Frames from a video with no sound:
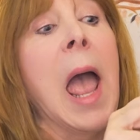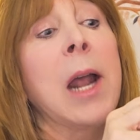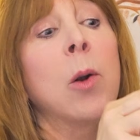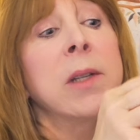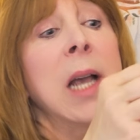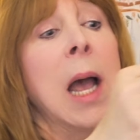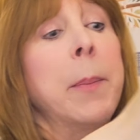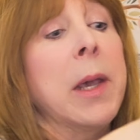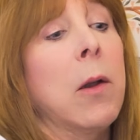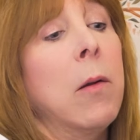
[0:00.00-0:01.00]
And on top
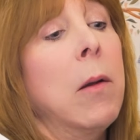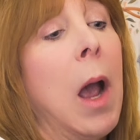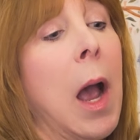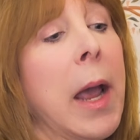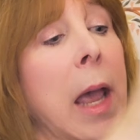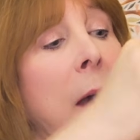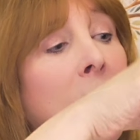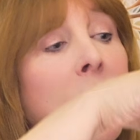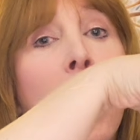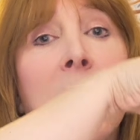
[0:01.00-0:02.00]
here, I have,
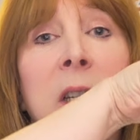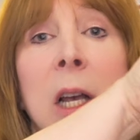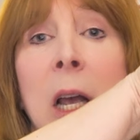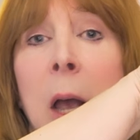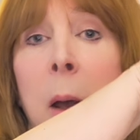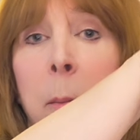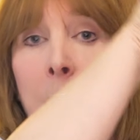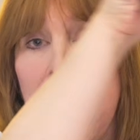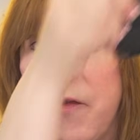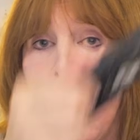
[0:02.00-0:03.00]
of course,
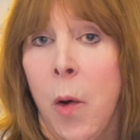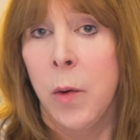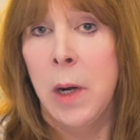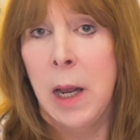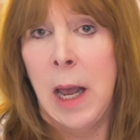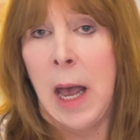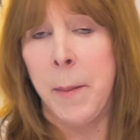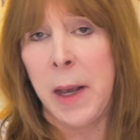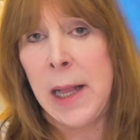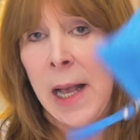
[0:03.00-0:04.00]
my phone and
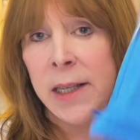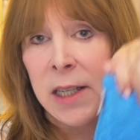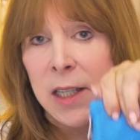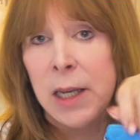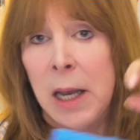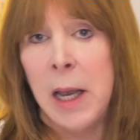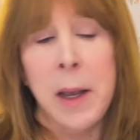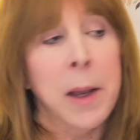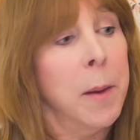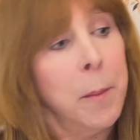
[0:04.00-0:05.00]
my glasses,
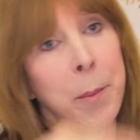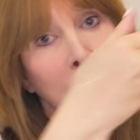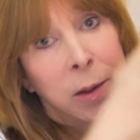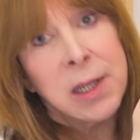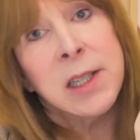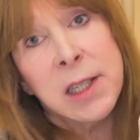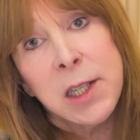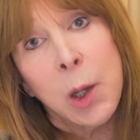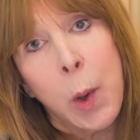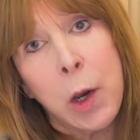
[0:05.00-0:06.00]
because this is
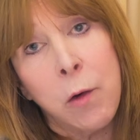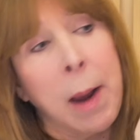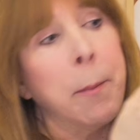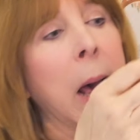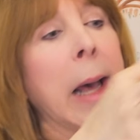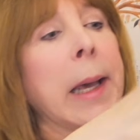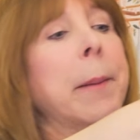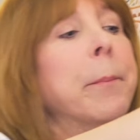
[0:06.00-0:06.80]
the quick grab pocket.